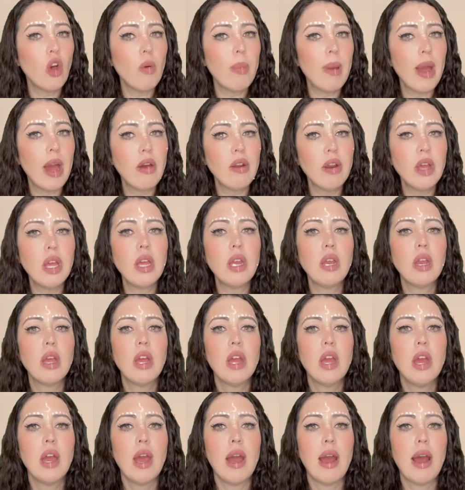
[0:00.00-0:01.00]
about it,
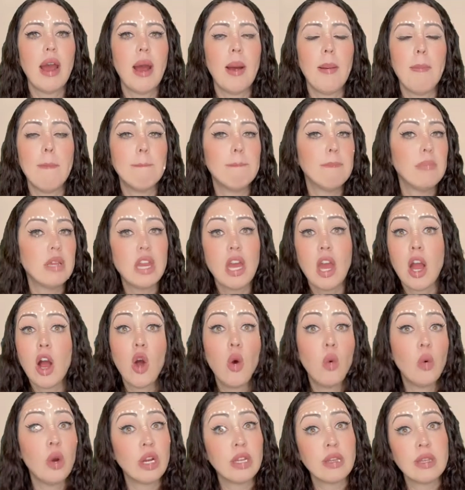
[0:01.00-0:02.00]
but they
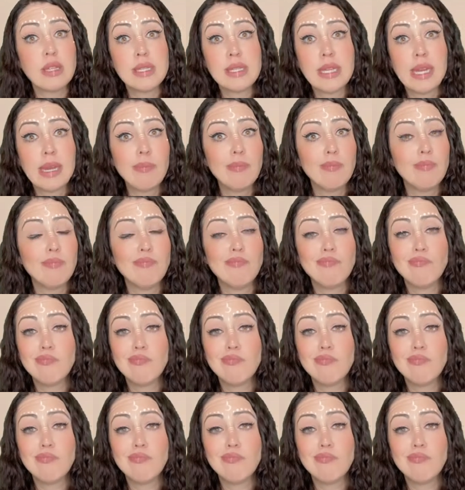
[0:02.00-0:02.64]
all work the same.